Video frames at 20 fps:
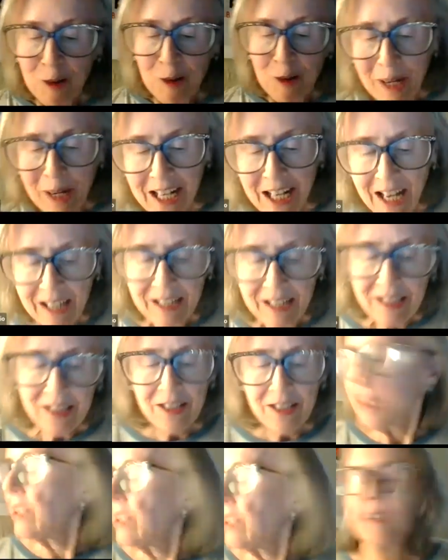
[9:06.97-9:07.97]
What
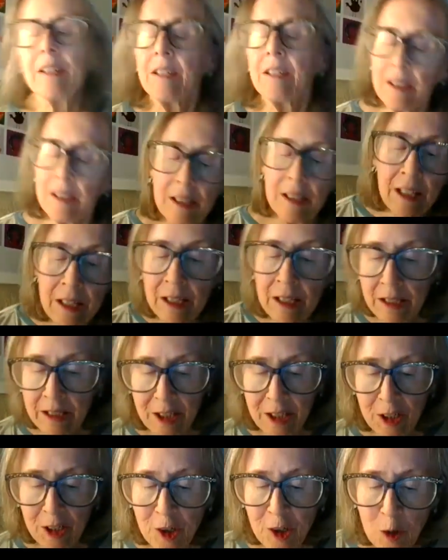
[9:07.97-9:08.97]
next?
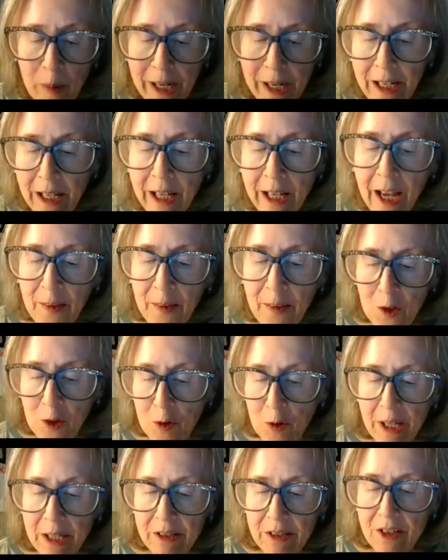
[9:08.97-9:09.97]
You're waiting at the
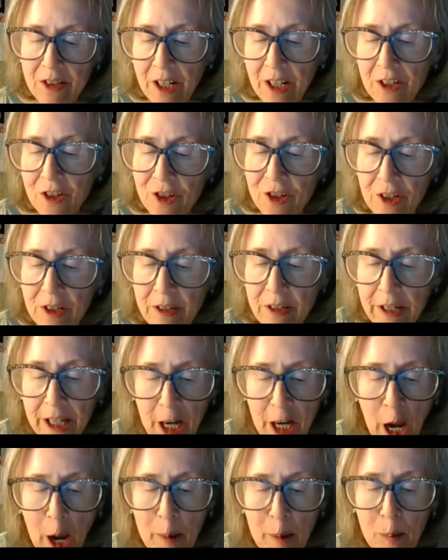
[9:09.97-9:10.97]
train station
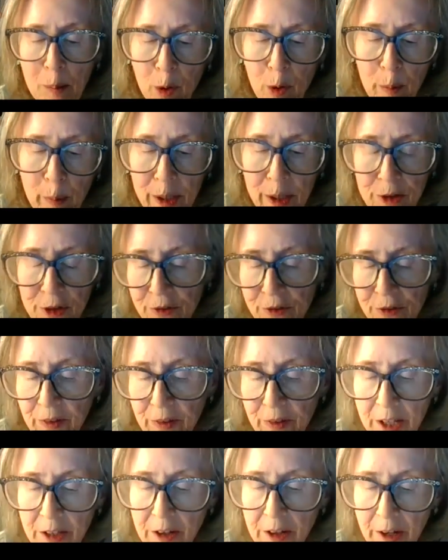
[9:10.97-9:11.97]
in Hatboro,
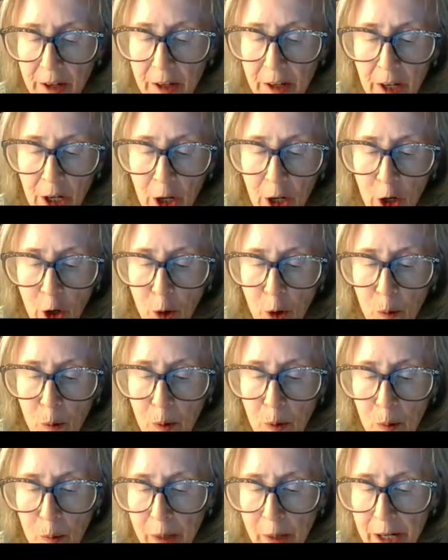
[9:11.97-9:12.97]
Pennsylvania,
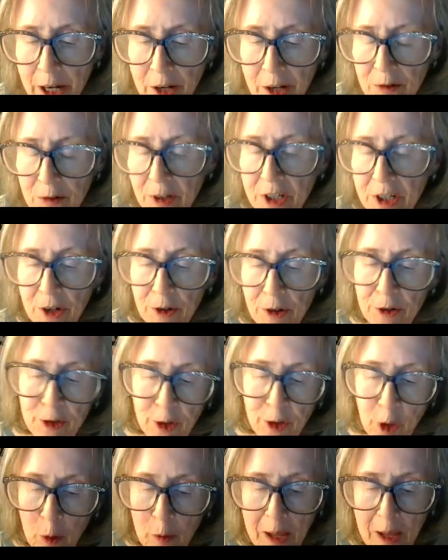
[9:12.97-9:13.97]
where 100 years
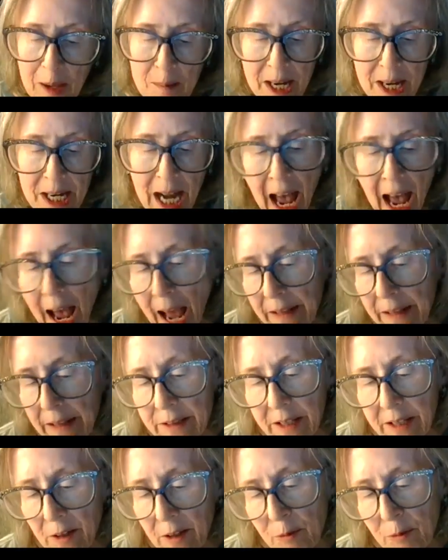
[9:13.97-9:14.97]
ago they made
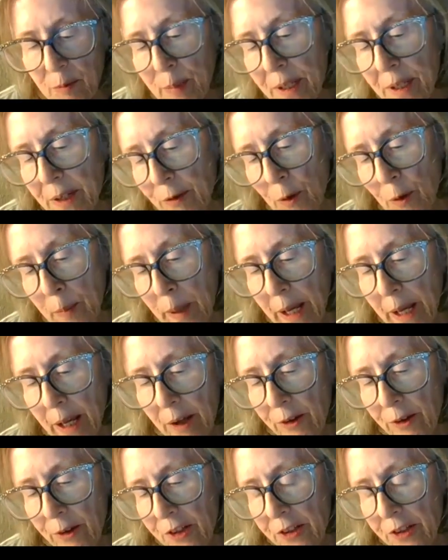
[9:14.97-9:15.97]
hats out of beaver
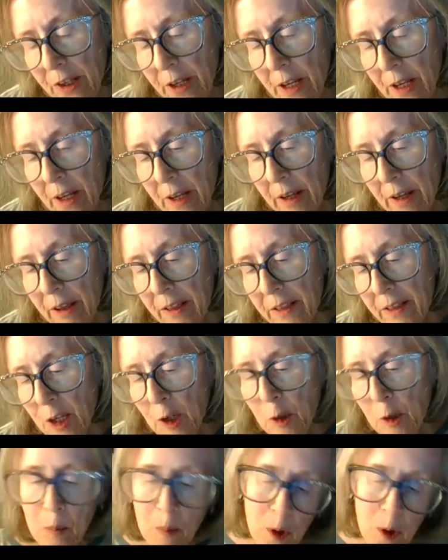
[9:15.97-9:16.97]
pelts.
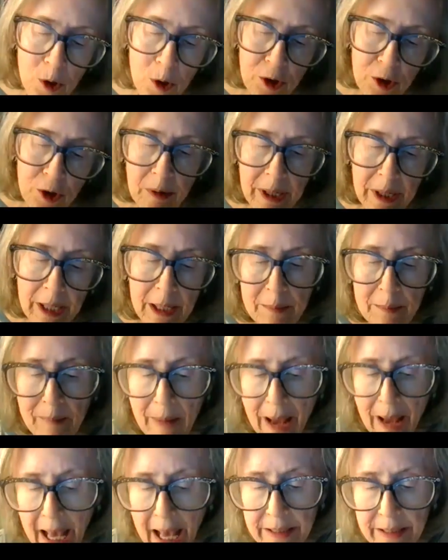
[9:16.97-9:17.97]
Think Mercury and
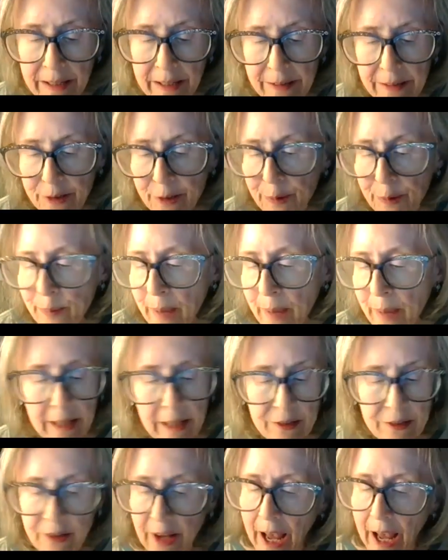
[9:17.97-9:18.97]
Madness, mad
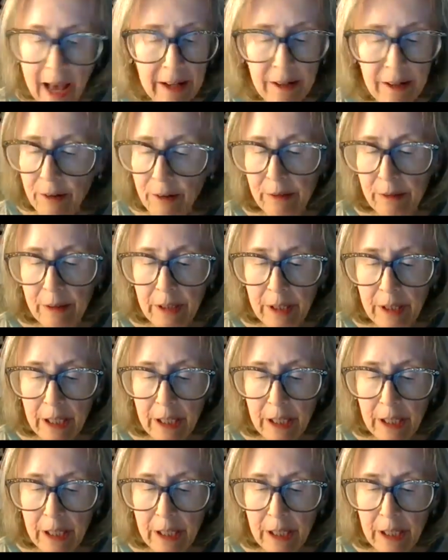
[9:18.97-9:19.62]
as a hatter.